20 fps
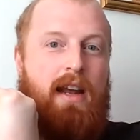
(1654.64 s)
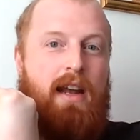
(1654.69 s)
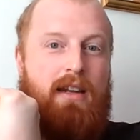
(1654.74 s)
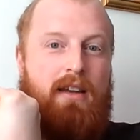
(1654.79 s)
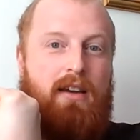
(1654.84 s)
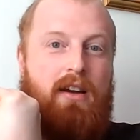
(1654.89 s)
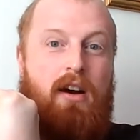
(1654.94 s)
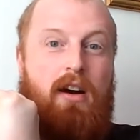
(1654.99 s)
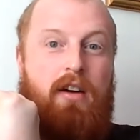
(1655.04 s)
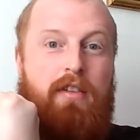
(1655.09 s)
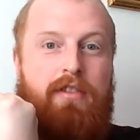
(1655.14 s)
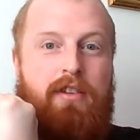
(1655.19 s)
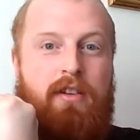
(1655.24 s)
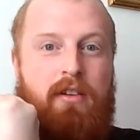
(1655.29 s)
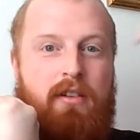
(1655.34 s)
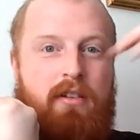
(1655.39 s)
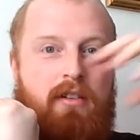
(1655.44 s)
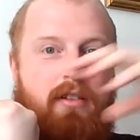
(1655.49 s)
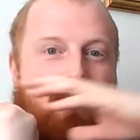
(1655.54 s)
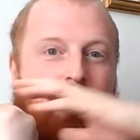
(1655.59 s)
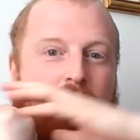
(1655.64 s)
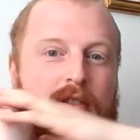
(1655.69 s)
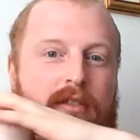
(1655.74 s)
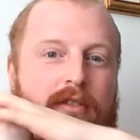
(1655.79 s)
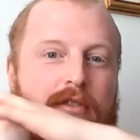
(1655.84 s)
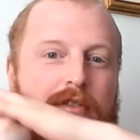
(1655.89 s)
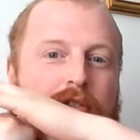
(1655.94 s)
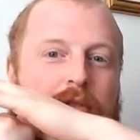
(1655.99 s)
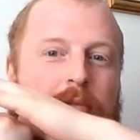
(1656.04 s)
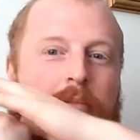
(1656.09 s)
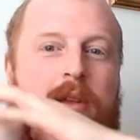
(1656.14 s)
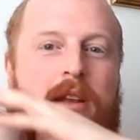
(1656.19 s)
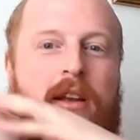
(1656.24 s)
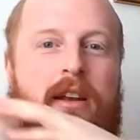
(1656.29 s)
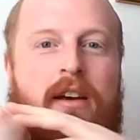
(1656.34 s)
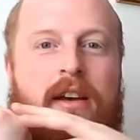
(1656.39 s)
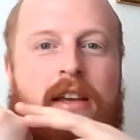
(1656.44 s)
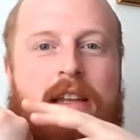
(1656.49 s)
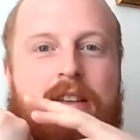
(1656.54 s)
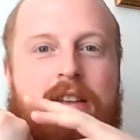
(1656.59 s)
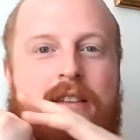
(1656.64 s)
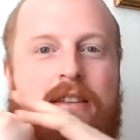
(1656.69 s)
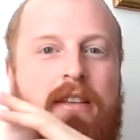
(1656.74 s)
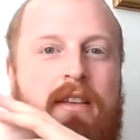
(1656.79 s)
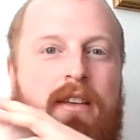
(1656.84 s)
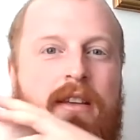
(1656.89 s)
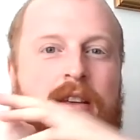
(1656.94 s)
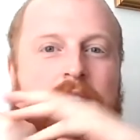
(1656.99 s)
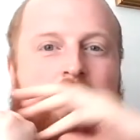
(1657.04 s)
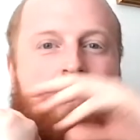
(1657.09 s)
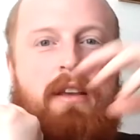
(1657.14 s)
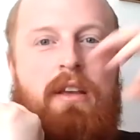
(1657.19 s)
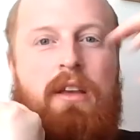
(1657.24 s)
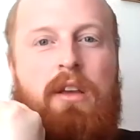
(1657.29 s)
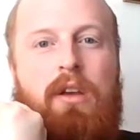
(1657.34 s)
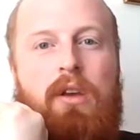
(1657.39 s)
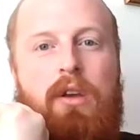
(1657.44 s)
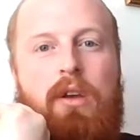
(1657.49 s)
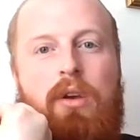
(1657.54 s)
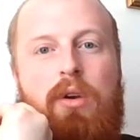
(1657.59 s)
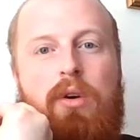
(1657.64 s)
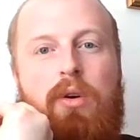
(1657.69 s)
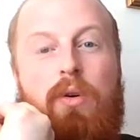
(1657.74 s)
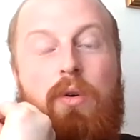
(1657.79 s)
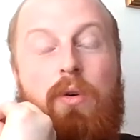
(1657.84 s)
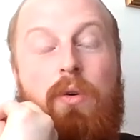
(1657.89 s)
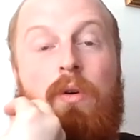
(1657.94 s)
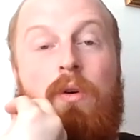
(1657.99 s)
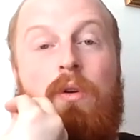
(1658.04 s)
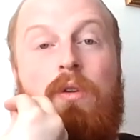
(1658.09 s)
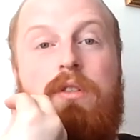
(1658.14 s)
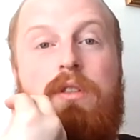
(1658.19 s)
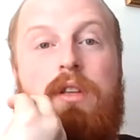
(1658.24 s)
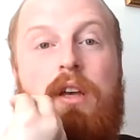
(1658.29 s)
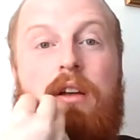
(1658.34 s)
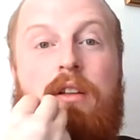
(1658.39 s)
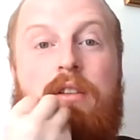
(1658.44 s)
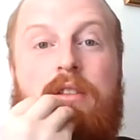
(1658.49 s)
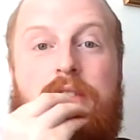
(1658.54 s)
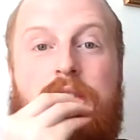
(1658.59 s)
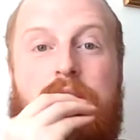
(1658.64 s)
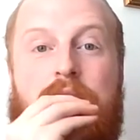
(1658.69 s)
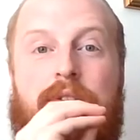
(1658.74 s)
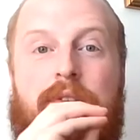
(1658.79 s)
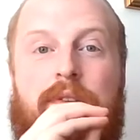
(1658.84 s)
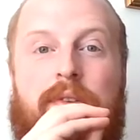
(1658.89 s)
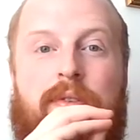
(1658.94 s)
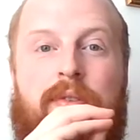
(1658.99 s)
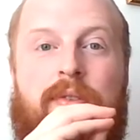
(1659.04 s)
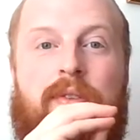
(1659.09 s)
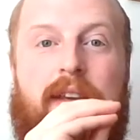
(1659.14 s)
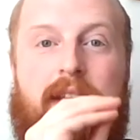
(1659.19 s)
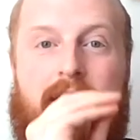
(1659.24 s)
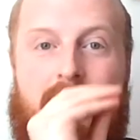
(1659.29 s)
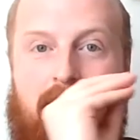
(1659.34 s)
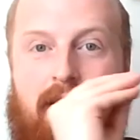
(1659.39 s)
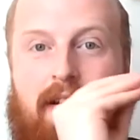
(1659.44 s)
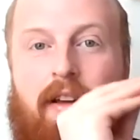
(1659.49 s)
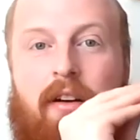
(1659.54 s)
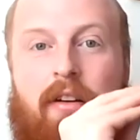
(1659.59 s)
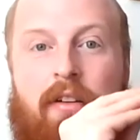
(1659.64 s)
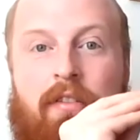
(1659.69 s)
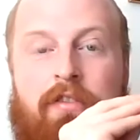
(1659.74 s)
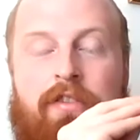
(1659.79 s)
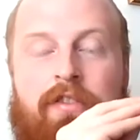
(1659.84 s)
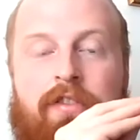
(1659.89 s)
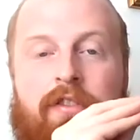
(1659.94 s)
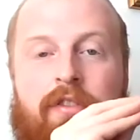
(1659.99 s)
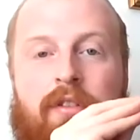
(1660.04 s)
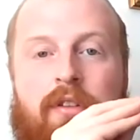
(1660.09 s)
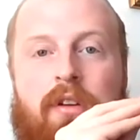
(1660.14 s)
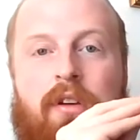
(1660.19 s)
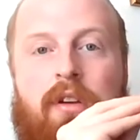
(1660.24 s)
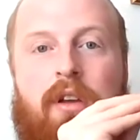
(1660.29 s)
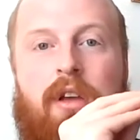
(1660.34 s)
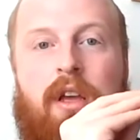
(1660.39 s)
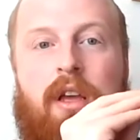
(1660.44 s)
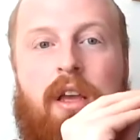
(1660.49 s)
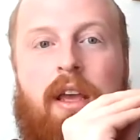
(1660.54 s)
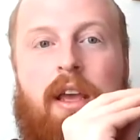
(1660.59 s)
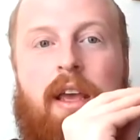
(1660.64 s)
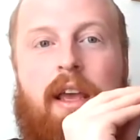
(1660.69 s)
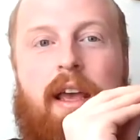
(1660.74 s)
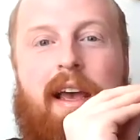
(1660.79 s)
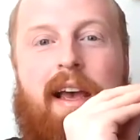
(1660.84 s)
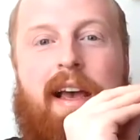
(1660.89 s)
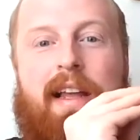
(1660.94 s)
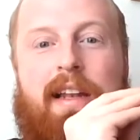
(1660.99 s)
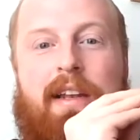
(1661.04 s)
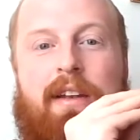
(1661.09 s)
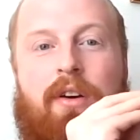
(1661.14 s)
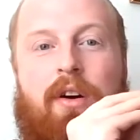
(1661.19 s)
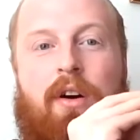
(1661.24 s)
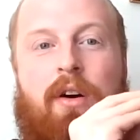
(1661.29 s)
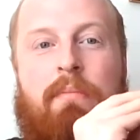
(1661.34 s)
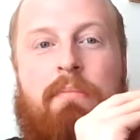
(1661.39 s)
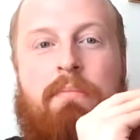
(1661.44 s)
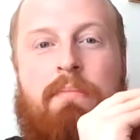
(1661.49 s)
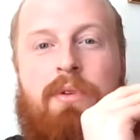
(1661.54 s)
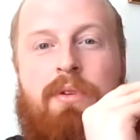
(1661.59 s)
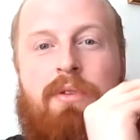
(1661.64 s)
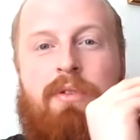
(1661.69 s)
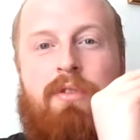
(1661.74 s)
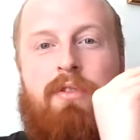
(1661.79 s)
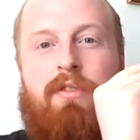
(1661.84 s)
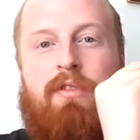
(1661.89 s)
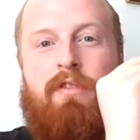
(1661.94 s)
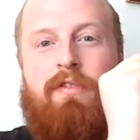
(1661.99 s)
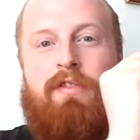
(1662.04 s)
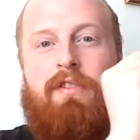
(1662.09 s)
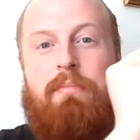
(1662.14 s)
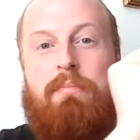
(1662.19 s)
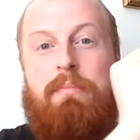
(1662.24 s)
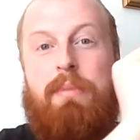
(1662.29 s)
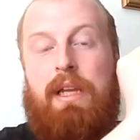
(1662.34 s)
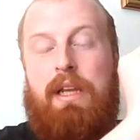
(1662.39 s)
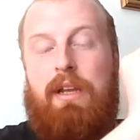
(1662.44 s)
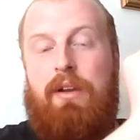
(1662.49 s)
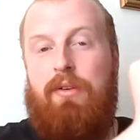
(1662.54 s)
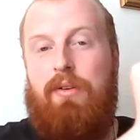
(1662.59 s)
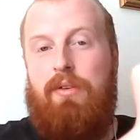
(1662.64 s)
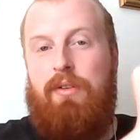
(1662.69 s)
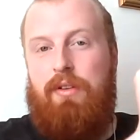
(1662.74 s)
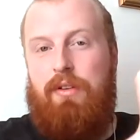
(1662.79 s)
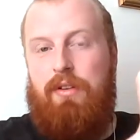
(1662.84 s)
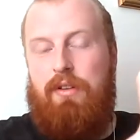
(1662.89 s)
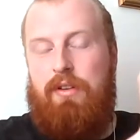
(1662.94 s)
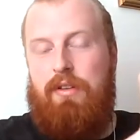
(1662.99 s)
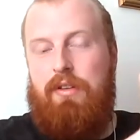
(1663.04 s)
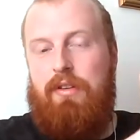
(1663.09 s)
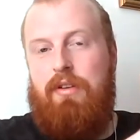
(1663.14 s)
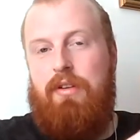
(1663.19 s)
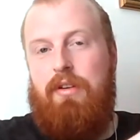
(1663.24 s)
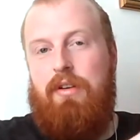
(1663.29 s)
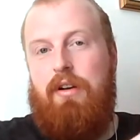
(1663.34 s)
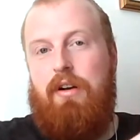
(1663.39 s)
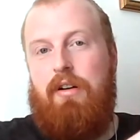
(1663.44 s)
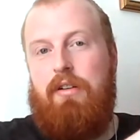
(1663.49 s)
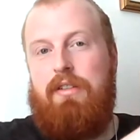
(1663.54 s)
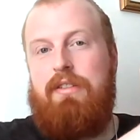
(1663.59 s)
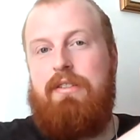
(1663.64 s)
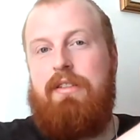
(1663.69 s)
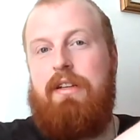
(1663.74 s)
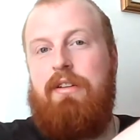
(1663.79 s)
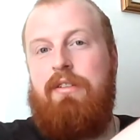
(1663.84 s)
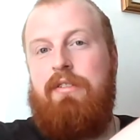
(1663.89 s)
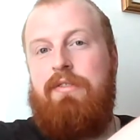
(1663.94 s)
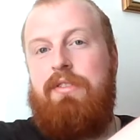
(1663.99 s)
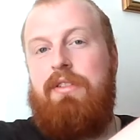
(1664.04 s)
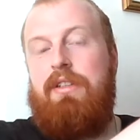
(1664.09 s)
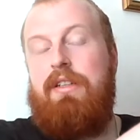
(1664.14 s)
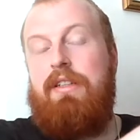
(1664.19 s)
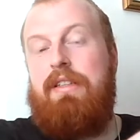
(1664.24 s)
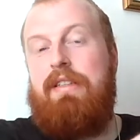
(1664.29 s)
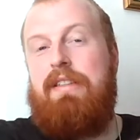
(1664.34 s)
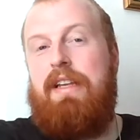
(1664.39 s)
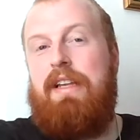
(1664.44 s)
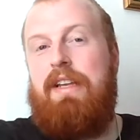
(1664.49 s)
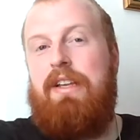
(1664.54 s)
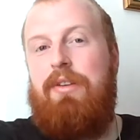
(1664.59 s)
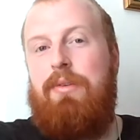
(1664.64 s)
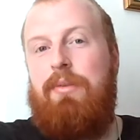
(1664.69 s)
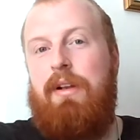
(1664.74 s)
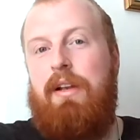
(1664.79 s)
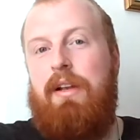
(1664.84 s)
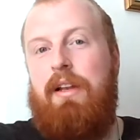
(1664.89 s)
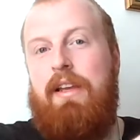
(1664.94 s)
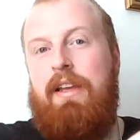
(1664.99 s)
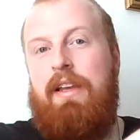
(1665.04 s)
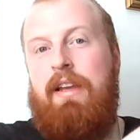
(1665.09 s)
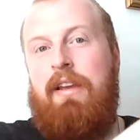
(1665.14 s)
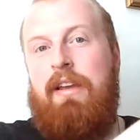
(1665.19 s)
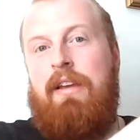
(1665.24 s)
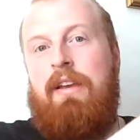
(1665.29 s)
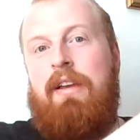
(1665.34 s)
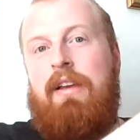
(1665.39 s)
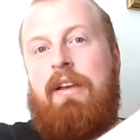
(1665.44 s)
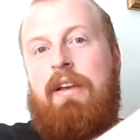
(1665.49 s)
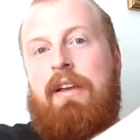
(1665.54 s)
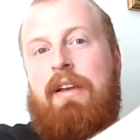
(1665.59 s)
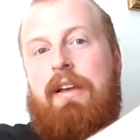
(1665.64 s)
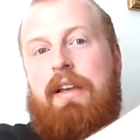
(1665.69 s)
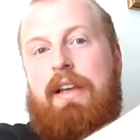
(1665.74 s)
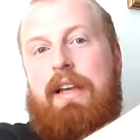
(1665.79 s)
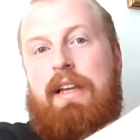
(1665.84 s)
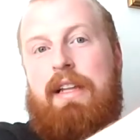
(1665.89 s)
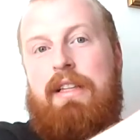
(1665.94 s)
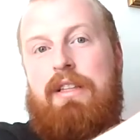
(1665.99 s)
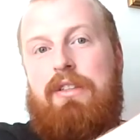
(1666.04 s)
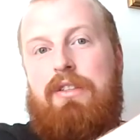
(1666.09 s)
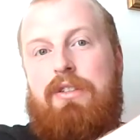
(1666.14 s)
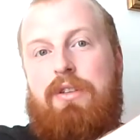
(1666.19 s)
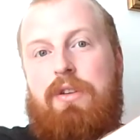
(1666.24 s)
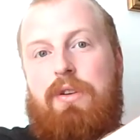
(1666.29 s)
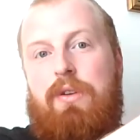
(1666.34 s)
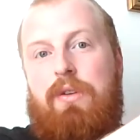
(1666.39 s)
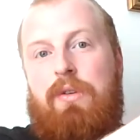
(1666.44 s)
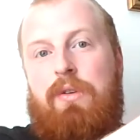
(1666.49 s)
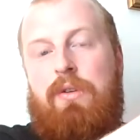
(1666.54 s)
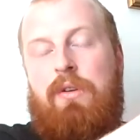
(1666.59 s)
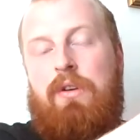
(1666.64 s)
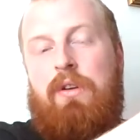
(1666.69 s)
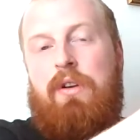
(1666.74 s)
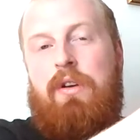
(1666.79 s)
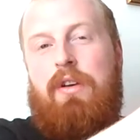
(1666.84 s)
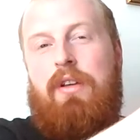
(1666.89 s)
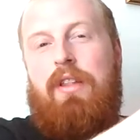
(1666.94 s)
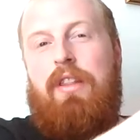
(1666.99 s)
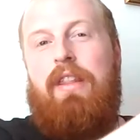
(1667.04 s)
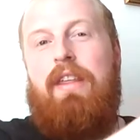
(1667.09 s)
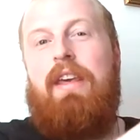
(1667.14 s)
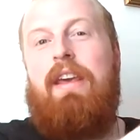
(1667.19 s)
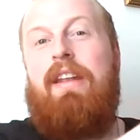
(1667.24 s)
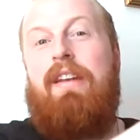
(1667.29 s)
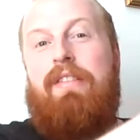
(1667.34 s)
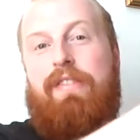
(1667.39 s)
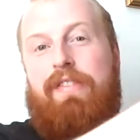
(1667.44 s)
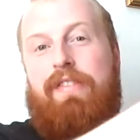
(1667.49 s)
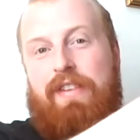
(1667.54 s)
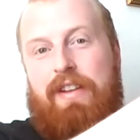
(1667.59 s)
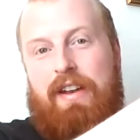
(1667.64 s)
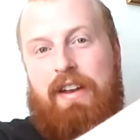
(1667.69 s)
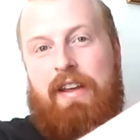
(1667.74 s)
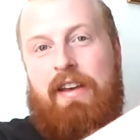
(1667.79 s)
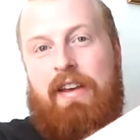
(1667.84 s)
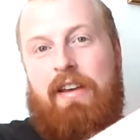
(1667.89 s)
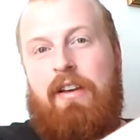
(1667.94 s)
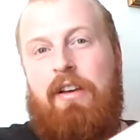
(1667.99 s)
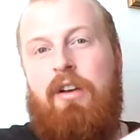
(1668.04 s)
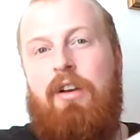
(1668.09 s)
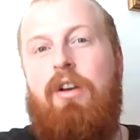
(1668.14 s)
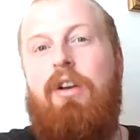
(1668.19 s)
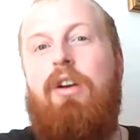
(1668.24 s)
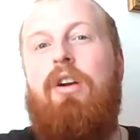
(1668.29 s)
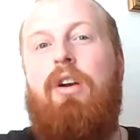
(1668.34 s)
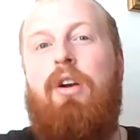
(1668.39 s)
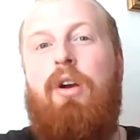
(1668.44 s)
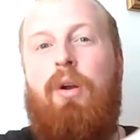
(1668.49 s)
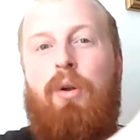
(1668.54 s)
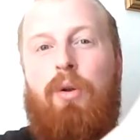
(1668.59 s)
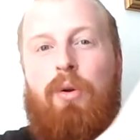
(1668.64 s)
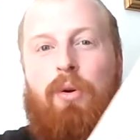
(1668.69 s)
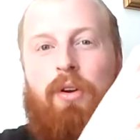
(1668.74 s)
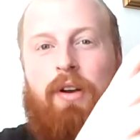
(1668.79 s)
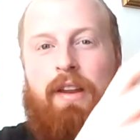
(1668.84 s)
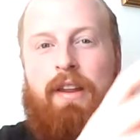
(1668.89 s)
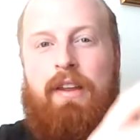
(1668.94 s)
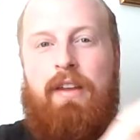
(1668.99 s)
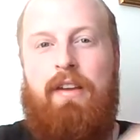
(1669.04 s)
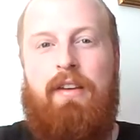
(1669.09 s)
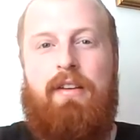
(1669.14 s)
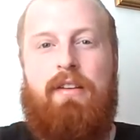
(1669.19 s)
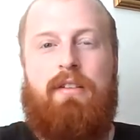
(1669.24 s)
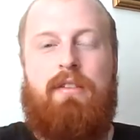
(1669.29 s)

and cover from the light, or turn to in love and are moved beyond ourselves continually into the infinite glory.